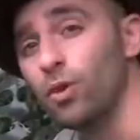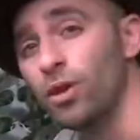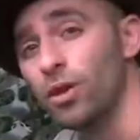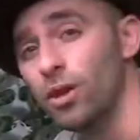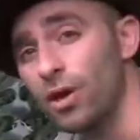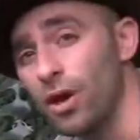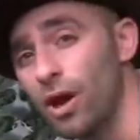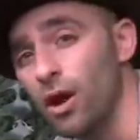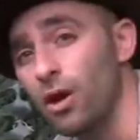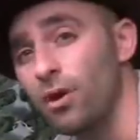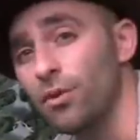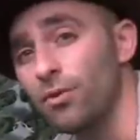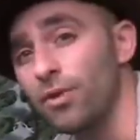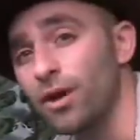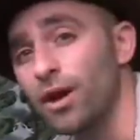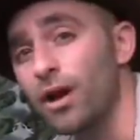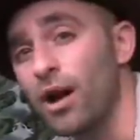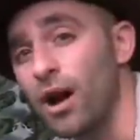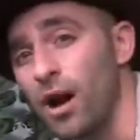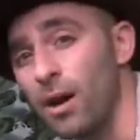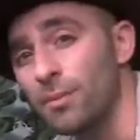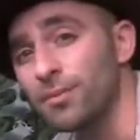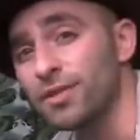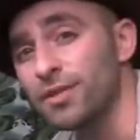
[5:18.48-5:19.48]
We know that
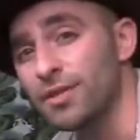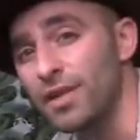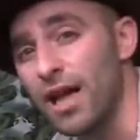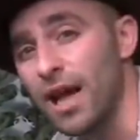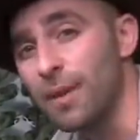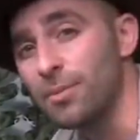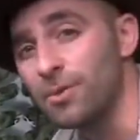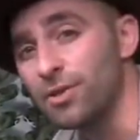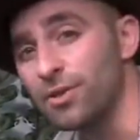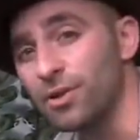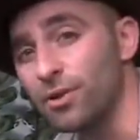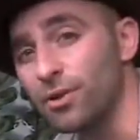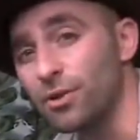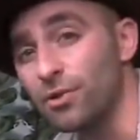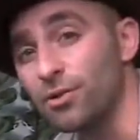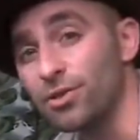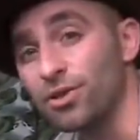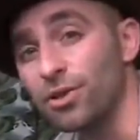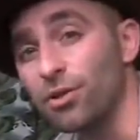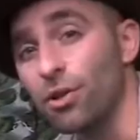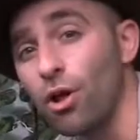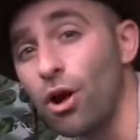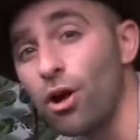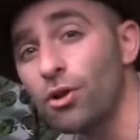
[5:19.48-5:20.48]
common snapping
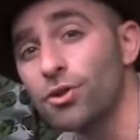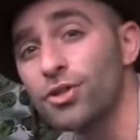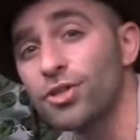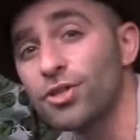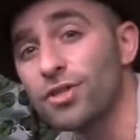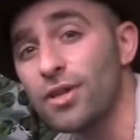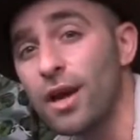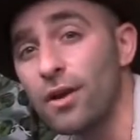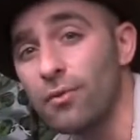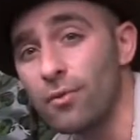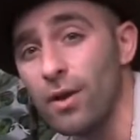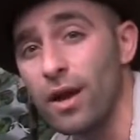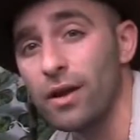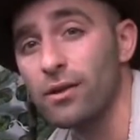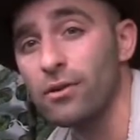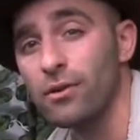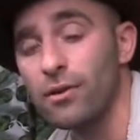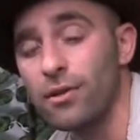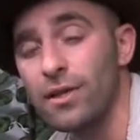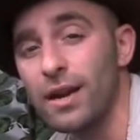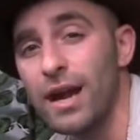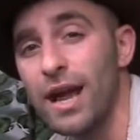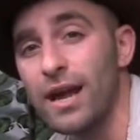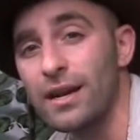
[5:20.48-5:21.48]
turtles, largest on record
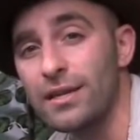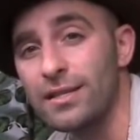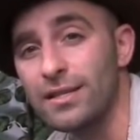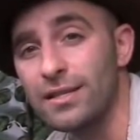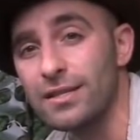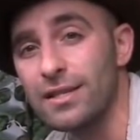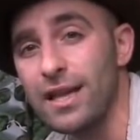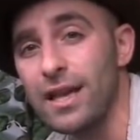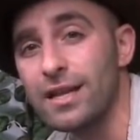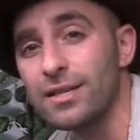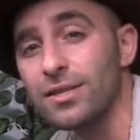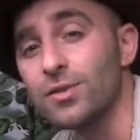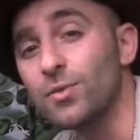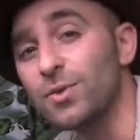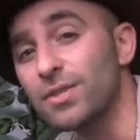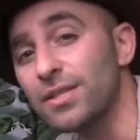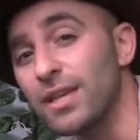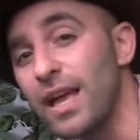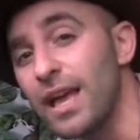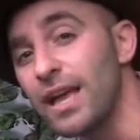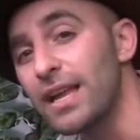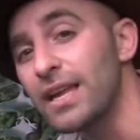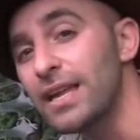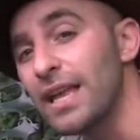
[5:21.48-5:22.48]
in the United States, was
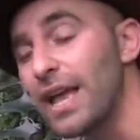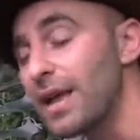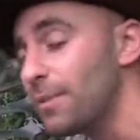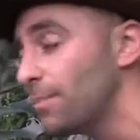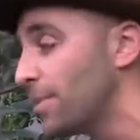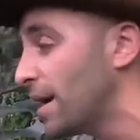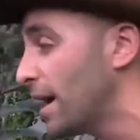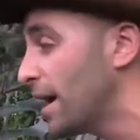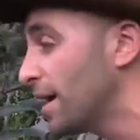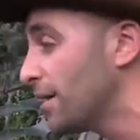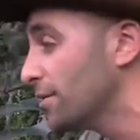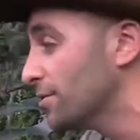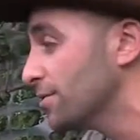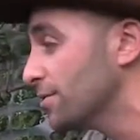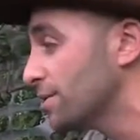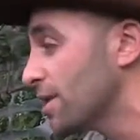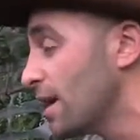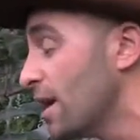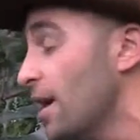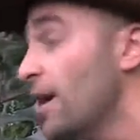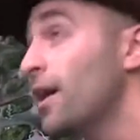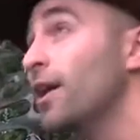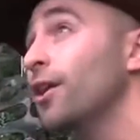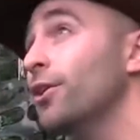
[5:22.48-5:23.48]
88 pounds.
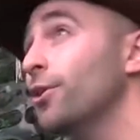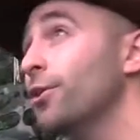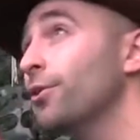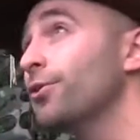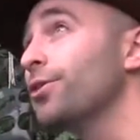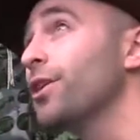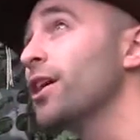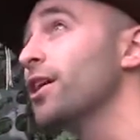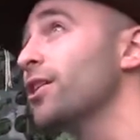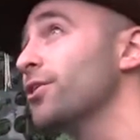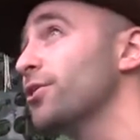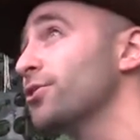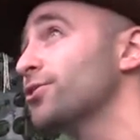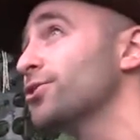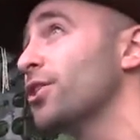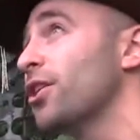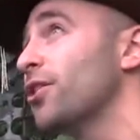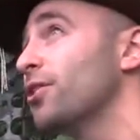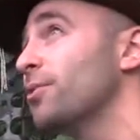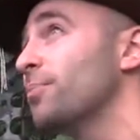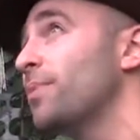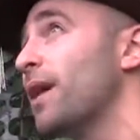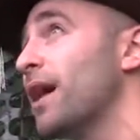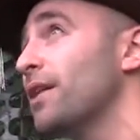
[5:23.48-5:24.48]
You're thinking there's a
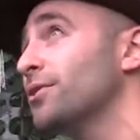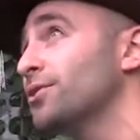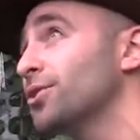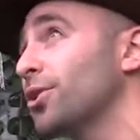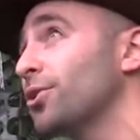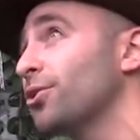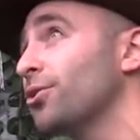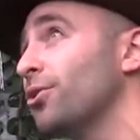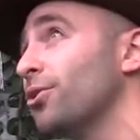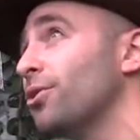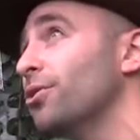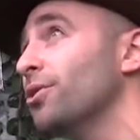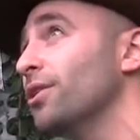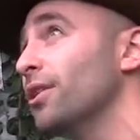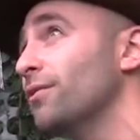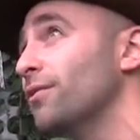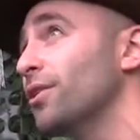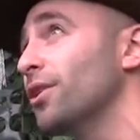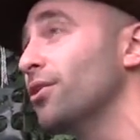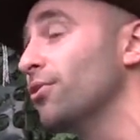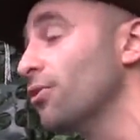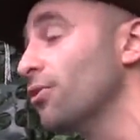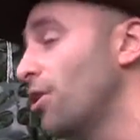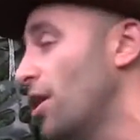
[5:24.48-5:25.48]
100-pound turtle
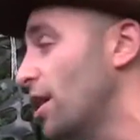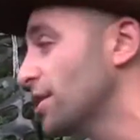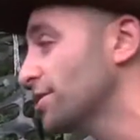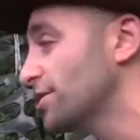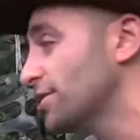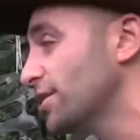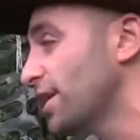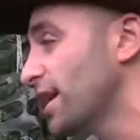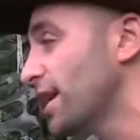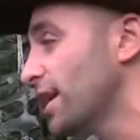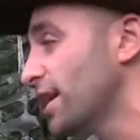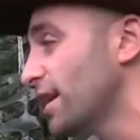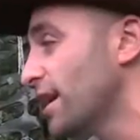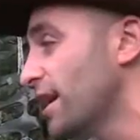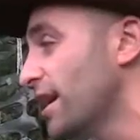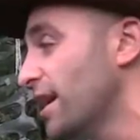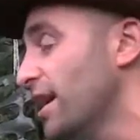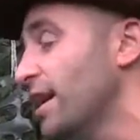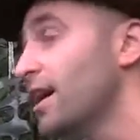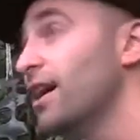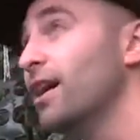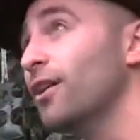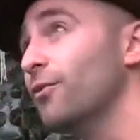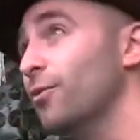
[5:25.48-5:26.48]
living in Lost Lake.
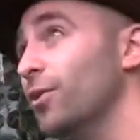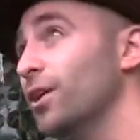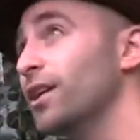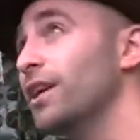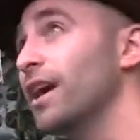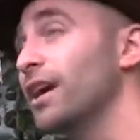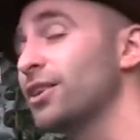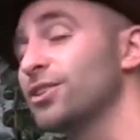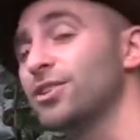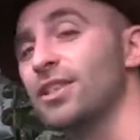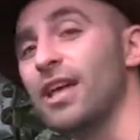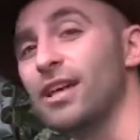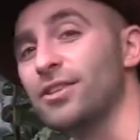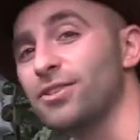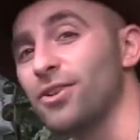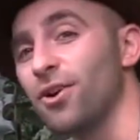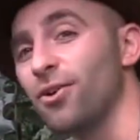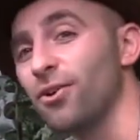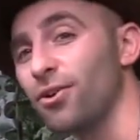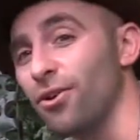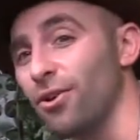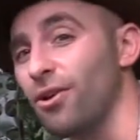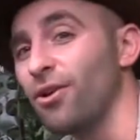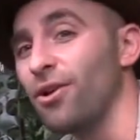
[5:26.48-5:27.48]
If we can catch that
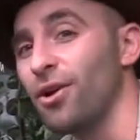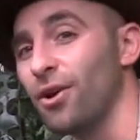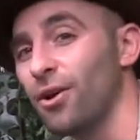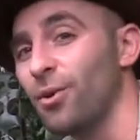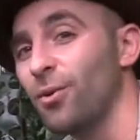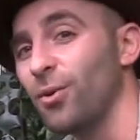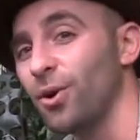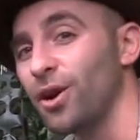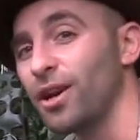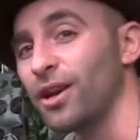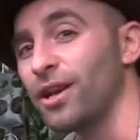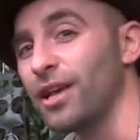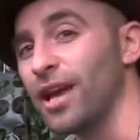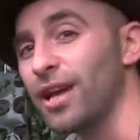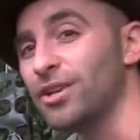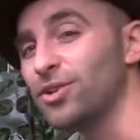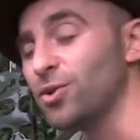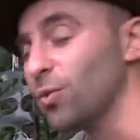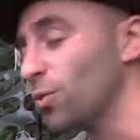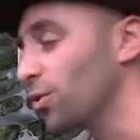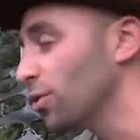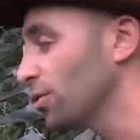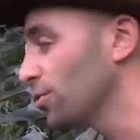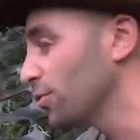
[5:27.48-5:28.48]
turtle, we're gonna catch a
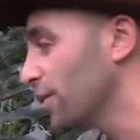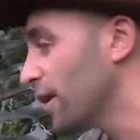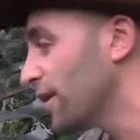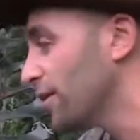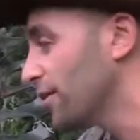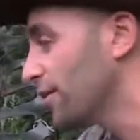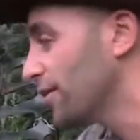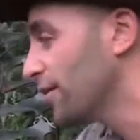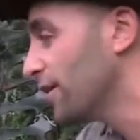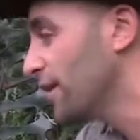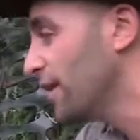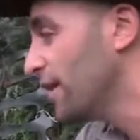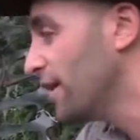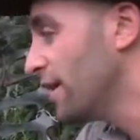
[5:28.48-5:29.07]
world record.